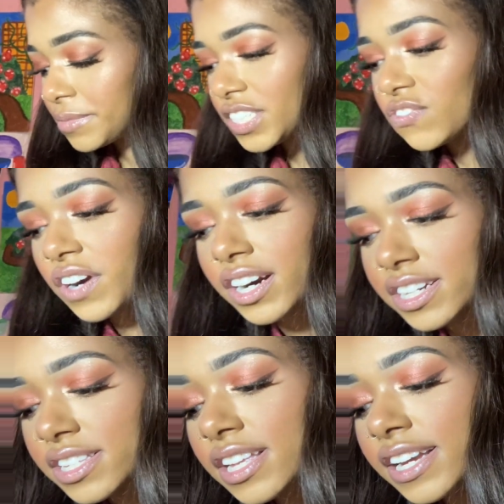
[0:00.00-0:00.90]
As far
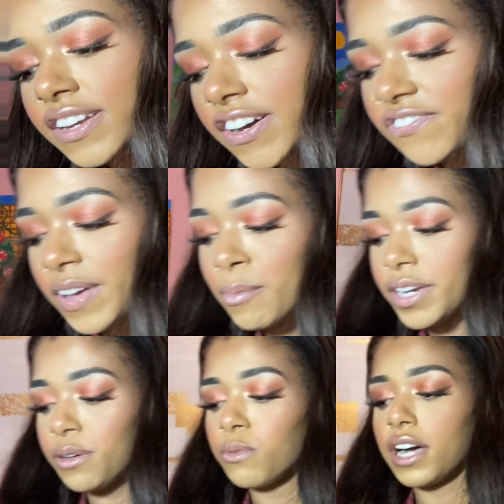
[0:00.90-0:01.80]
as like a
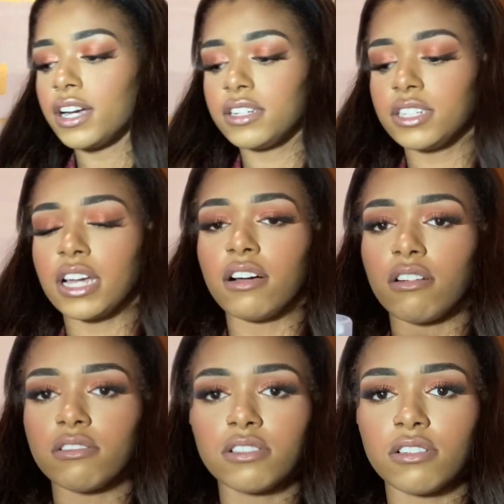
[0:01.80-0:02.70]
feminine wash, I
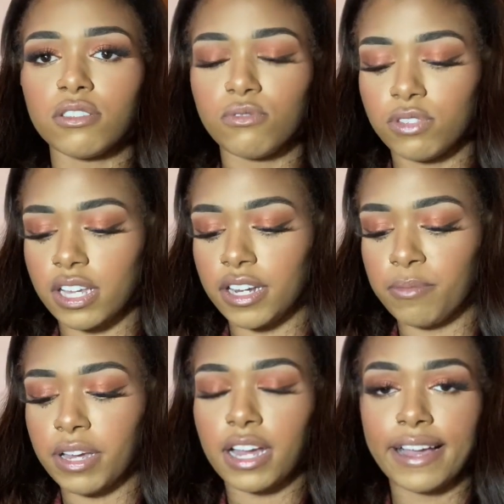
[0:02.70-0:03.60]
also use Honey
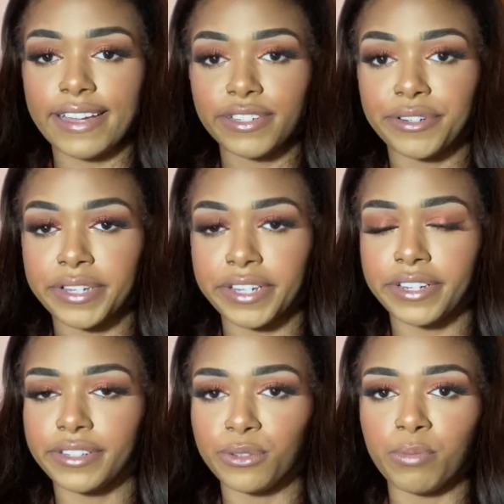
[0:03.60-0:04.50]
Pot. I had to go get
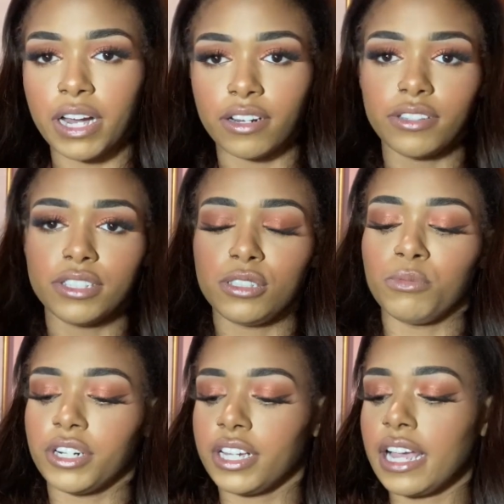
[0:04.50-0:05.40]
a new bottle this
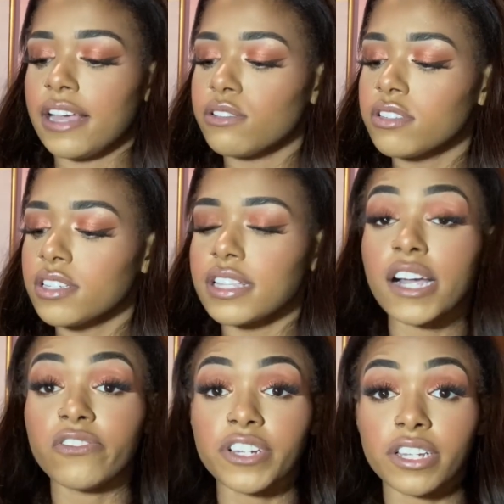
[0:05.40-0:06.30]
morning. I use this
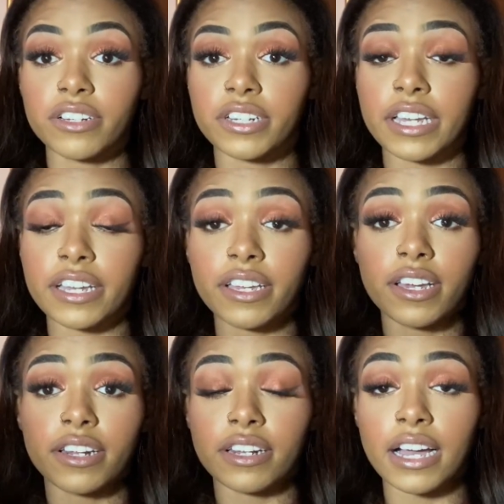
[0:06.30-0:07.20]
every other day,
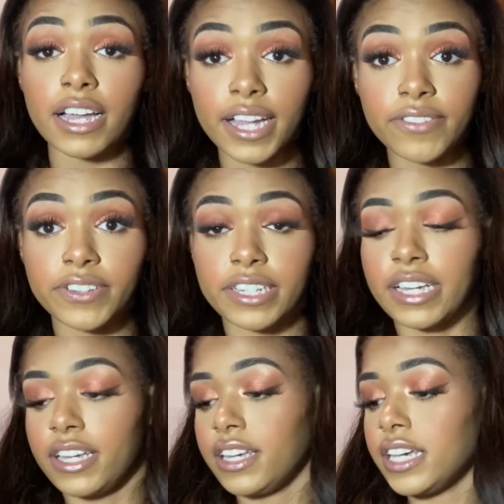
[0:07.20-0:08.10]
not every
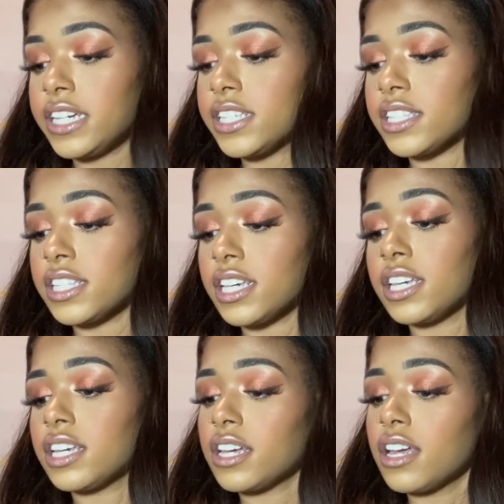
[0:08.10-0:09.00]
day. It is
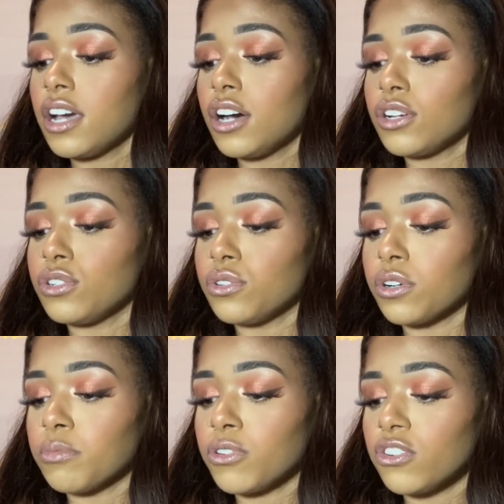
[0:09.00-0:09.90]
the
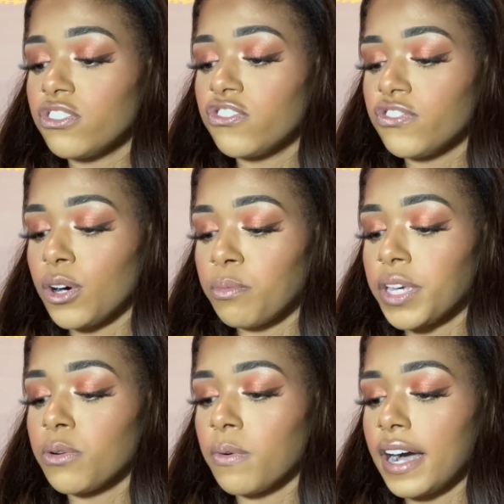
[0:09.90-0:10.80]
normal
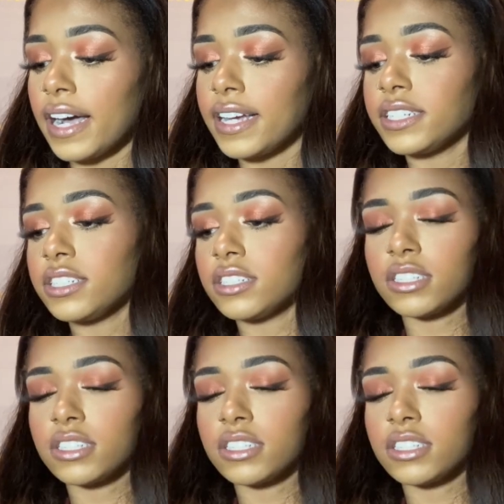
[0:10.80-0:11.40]
foaming wash.